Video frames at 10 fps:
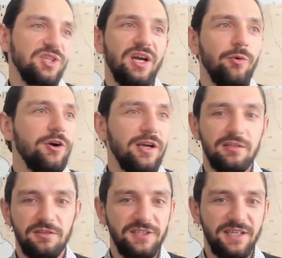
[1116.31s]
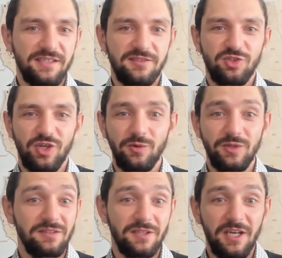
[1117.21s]
And our early tests show
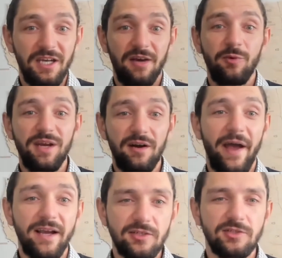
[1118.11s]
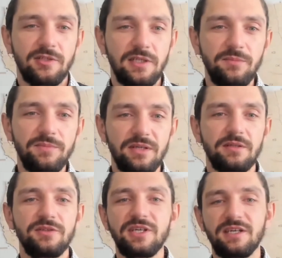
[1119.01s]
that we are actually
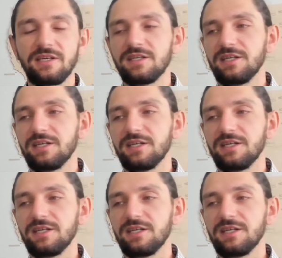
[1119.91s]
building